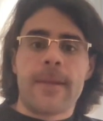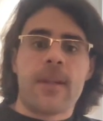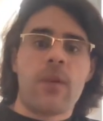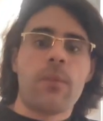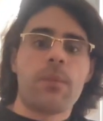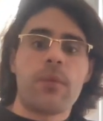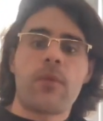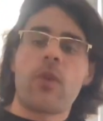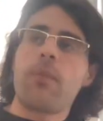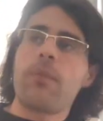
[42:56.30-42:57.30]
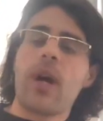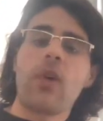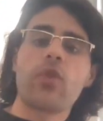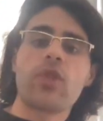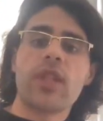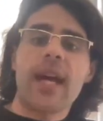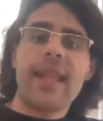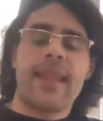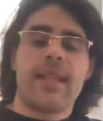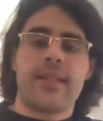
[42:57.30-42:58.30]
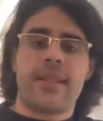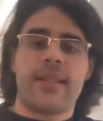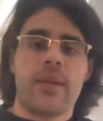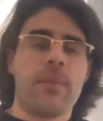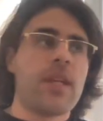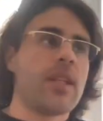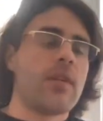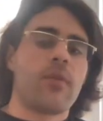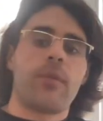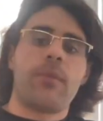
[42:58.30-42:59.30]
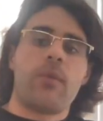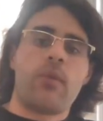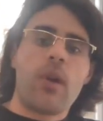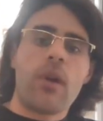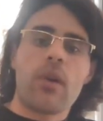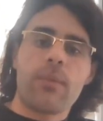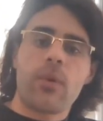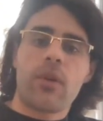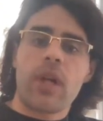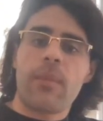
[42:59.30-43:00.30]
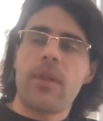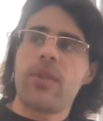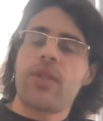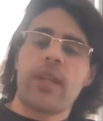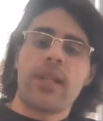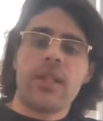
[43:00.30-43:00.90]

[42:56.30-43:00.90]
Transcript: come from outside the system, either from the work of programmers and